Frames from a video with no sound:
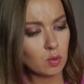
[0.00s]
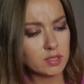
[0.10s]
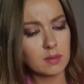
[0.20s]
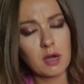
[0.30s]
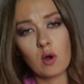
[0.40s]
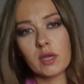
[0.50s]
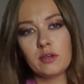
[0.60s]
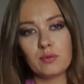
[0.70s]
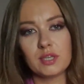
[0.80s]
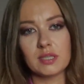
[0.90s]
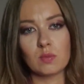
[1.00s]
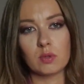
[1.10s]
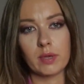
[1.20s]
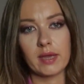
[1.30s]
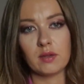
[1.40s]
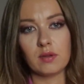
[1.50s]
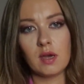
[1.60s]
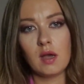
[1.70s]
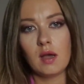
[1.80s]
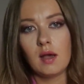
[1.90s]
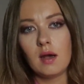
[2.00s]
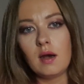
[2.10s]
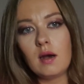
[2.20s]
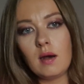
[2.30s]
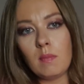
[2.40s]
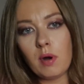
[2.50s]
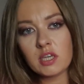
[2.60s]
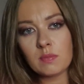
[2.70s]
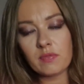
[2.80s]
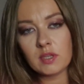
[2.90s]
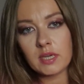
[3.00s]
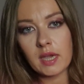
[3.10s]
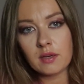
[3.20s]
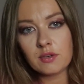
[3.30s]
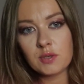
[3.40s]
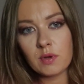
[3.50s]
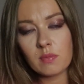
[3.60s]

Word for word: Oh, and somehow I noticed what we had on bottom of the deck energy.